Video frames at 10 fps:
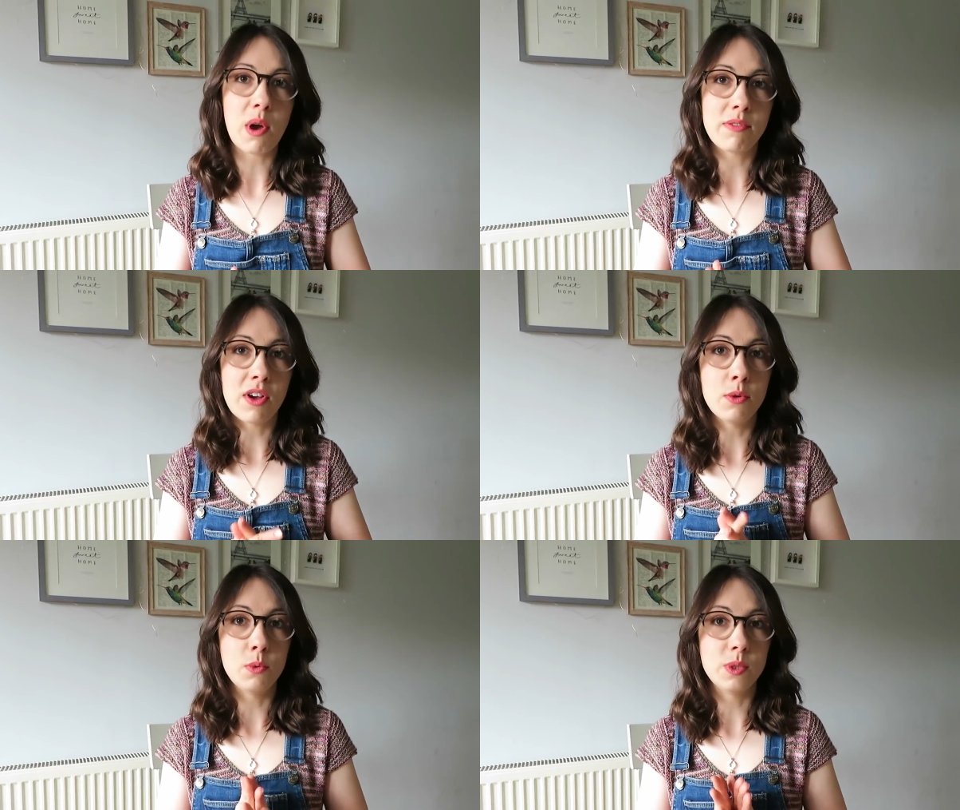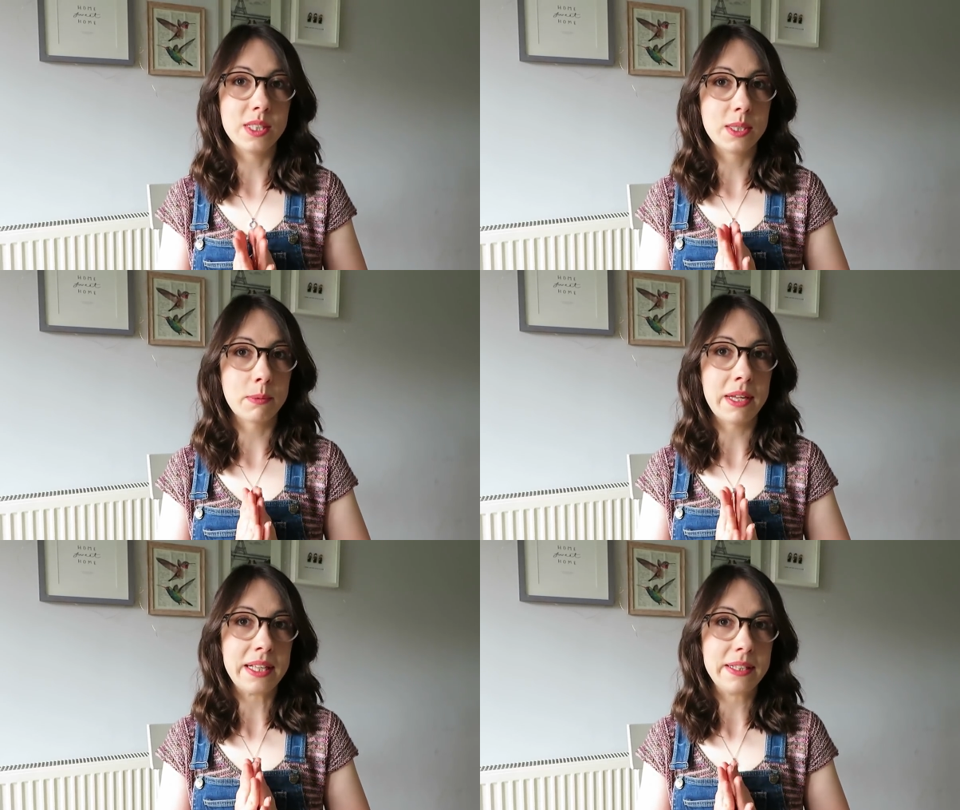FOs as
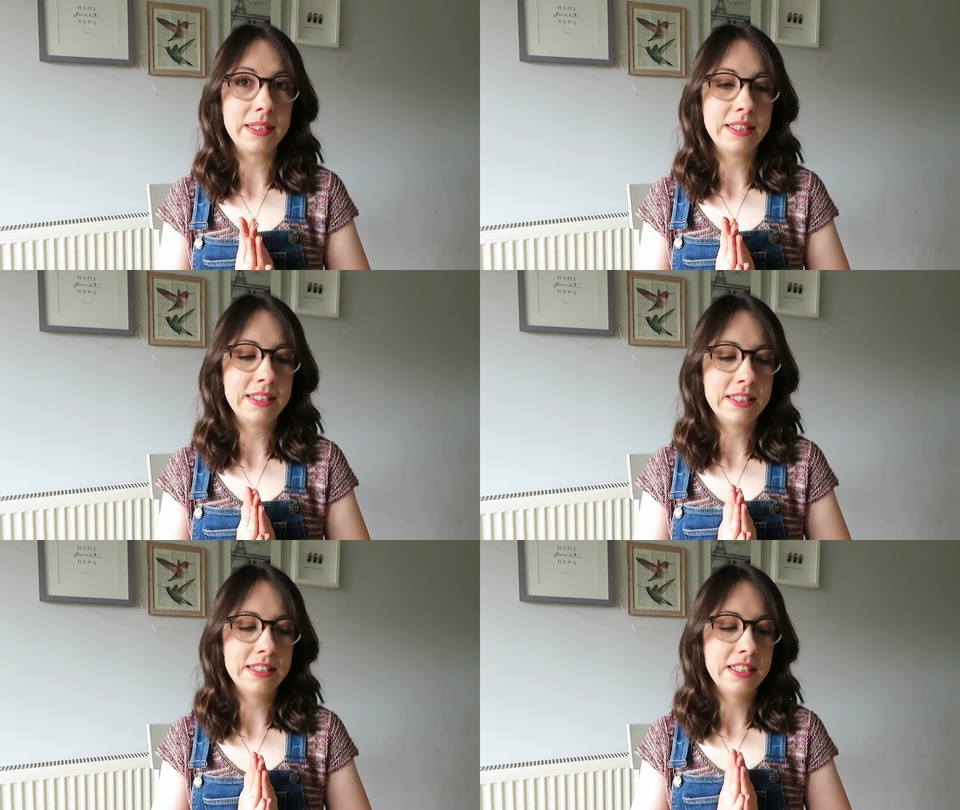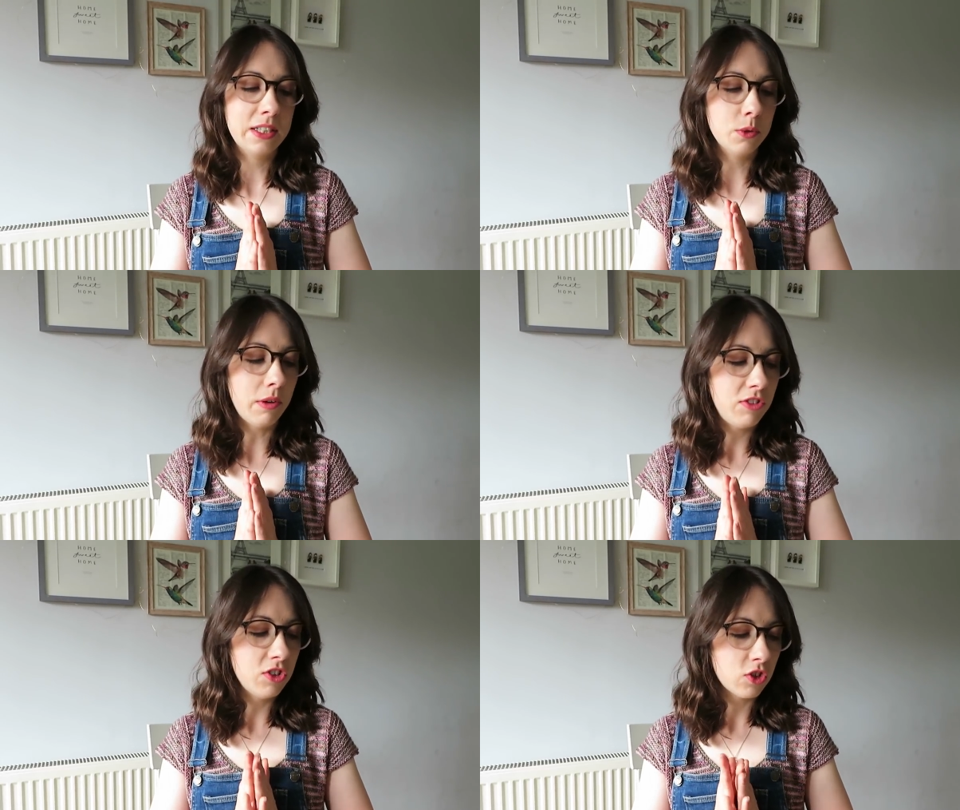well. Although
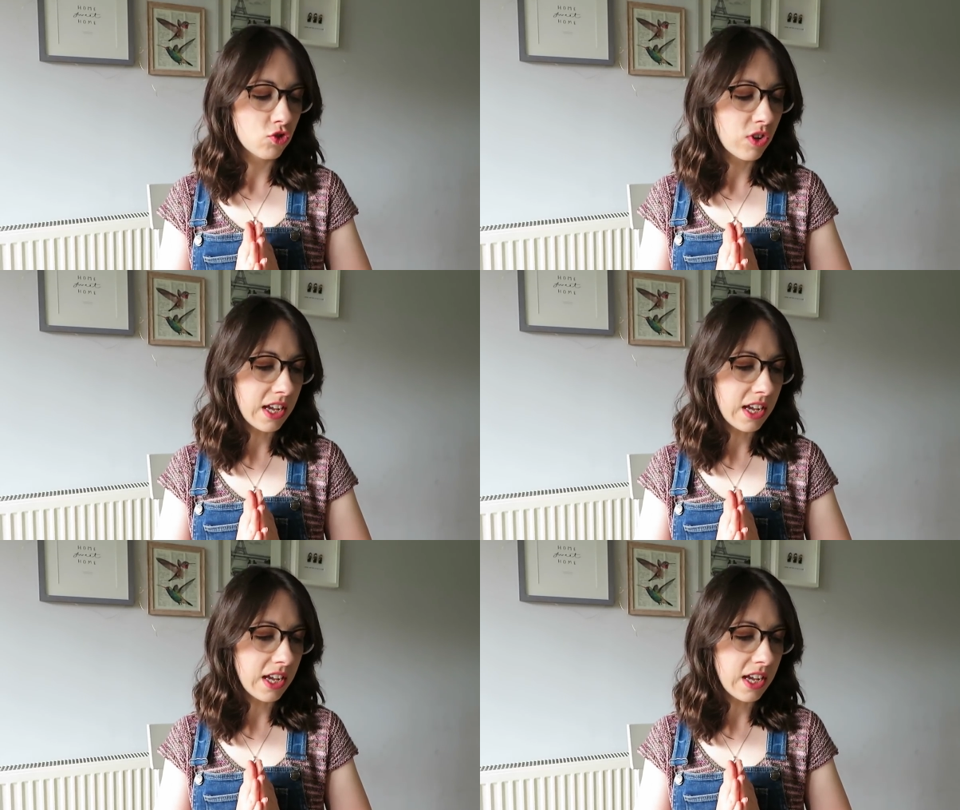I've just